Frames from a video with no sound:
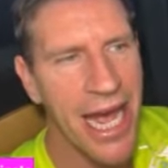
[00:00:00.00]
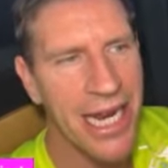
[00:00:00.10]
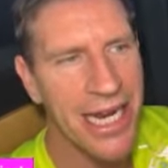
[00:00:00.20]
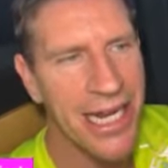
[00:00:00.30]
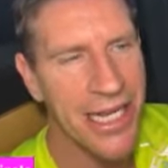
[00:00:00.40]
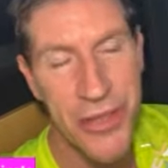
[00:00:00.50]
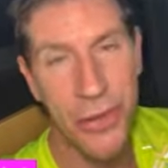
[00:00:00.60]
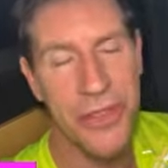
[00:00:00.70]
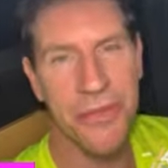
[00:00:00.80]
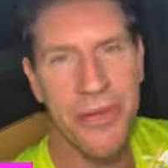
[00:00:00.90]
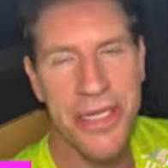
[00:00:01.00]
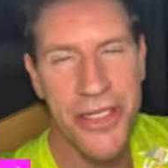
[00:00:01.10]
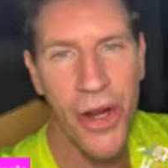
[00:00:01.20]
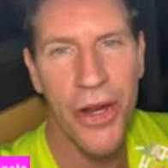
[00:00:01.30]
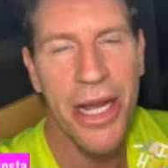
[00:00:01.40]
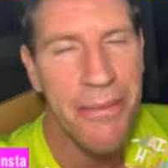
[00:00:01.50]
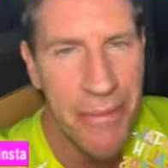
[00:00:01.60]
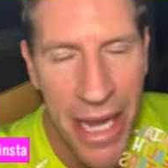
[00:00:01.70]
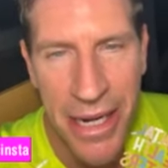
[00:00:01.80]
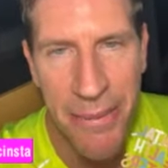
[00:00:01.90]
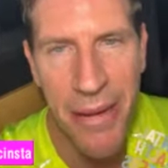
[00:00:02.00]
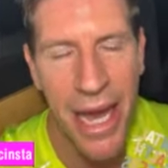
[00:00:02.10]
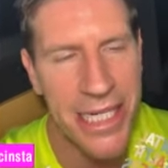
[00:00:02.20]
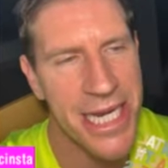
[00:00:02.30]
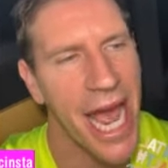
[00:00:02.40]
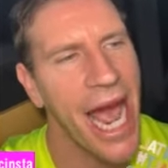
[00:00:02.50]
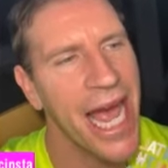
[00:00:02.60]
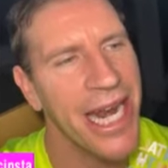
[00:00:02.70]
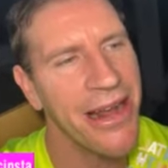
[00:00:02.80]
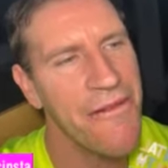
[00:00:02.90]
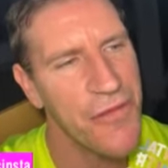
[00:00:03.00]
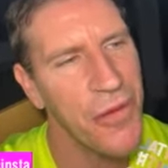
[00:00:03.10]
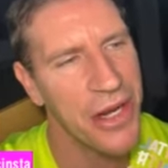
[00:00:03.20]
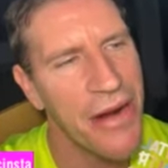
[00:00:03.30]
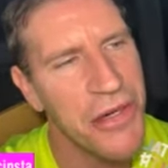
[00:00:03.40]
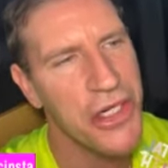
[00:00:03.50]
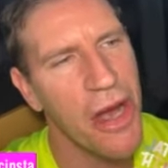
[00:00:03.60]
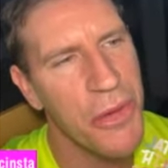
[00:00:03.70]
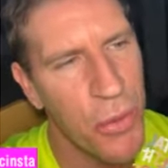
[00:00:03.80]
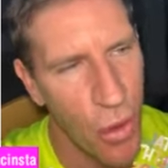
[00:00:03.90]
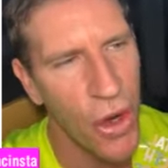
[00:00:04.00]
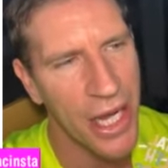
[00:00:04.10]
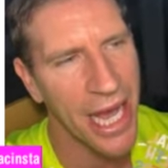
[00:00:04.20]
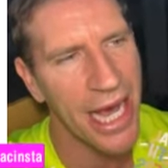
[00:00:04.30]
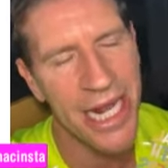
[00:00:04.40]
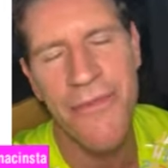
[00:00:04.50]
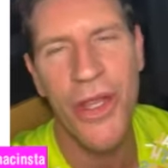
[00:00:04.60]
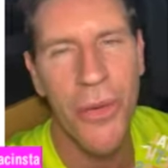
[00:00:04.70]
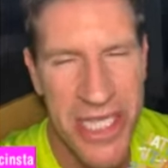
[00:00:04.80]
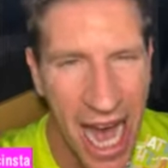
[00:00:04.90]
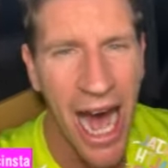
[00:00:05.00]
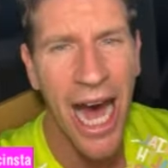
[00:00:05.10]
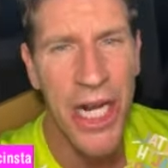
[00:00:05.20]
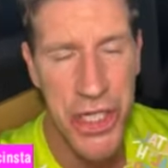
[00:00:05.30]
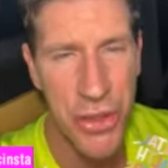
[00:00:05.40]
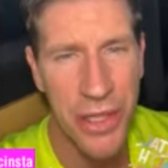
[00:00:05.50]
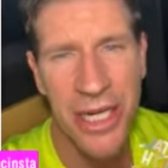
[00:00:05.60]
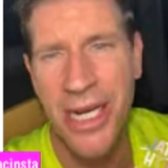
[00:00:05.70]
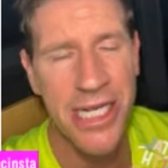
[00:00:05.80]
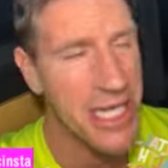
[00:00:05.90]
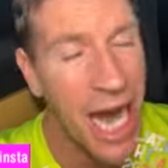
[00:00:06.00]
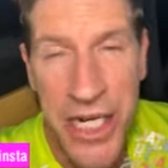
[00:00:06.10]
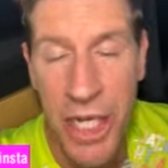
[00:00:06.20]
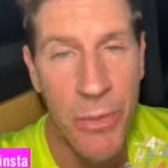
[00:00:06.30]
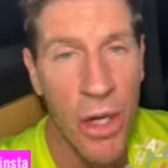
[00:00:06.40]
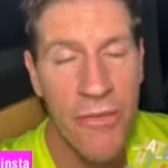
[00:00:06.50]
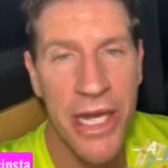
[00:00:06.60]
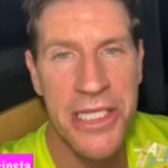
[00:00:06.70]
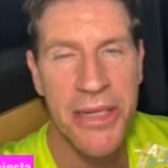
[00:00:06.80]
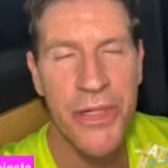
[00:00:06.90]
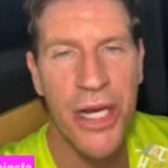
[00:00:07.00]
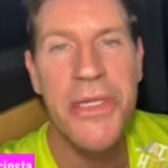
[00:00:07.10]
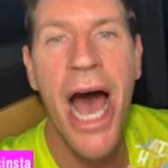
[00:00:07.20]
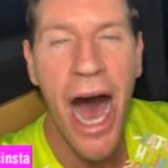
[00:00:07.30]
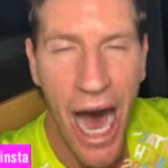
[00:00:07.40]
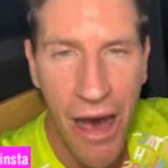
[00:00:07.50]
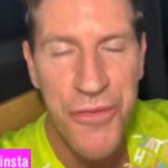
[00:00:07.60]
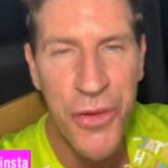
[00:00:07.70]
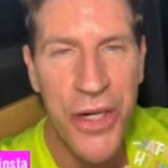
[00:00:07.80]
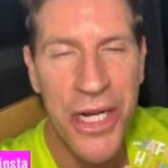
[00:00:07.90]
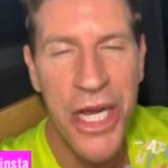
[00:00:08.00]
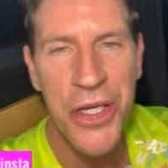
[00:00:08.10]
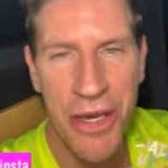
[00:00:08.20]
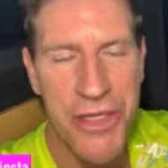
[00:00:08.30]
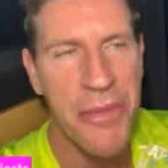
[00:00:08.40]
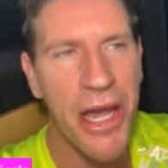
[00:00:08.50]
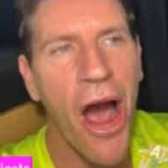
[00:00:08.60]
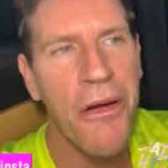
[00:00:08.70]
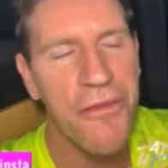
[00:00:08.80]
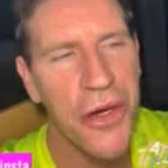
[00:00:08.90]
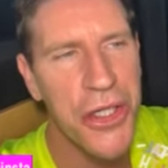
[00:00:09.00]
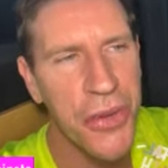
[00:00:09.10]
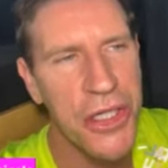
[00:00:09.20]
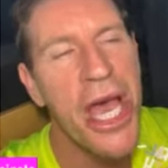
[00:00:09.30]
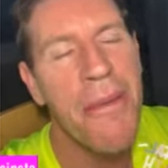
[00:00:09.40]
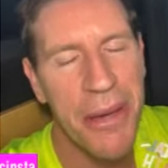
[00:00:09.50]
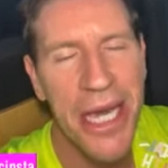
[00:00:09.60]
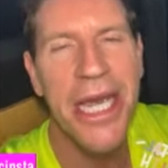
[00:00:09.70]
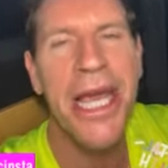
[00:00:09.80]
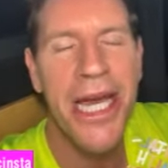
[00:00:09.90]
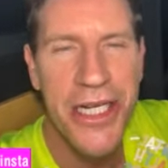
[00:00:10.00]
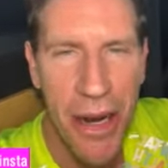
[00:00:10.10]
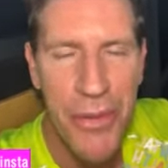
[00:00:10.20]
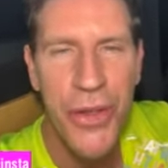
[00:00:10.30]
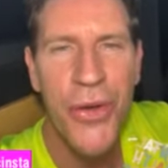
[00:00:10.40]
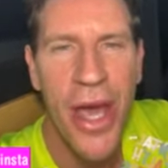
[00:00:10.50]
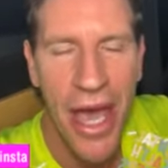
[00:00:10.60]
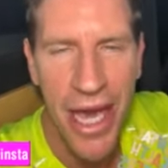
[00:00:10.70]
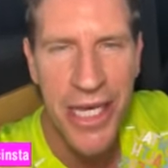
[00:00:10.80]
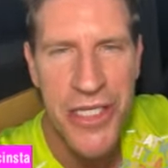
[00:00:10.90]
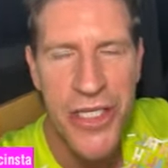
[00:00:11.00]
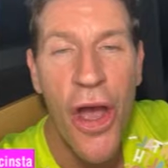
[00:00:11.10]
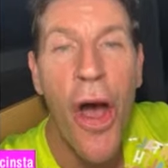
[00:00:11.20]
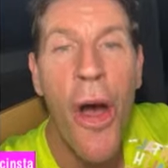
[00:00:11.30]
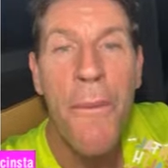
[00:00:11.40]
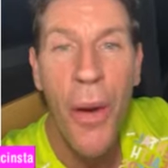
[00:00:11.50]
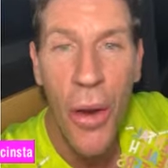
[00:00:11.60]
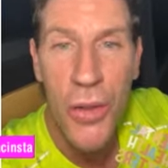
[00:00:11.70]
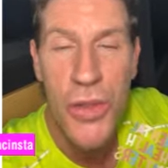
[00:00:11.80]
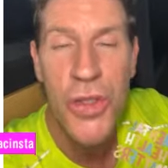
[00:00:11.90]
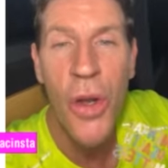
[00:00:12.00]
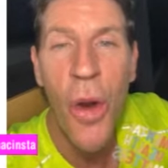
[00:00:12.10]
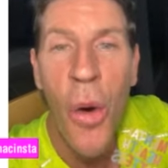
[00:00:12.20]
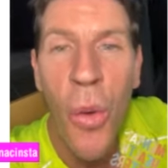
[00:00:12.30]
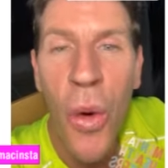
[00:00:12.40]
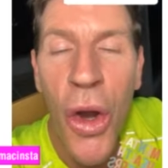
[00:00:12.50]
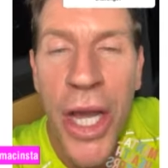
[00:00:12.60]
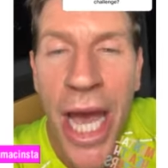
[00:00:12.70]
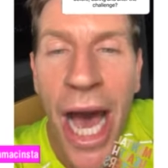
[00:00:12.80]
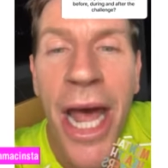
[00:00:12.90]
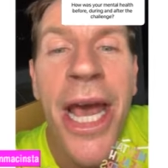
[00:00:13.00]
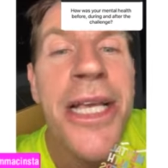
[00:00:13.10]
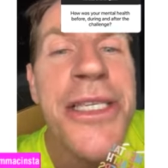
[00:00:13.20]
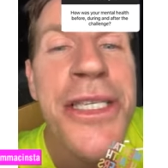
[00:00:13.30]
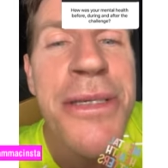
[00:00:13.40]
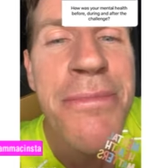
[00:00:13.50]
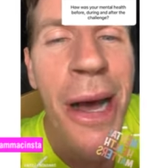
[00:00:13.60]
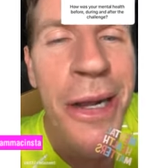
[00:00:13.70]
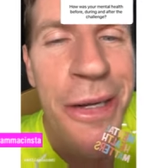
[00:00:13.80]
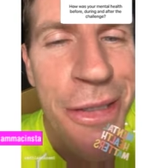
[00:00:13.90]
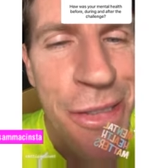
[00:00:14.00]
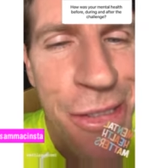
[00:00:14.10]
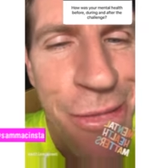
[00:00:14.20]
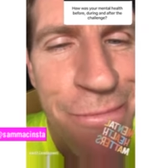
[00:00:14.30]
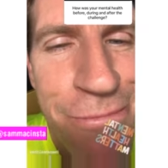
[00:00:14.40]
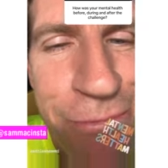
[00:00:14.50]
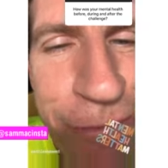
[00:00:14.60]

And it's awesome. So it made an impact. And I feel that every time you work out, even though it's hard during it and it's hard to get motivated sometimes, after it, you have something I refer to as PWS post workout smugness.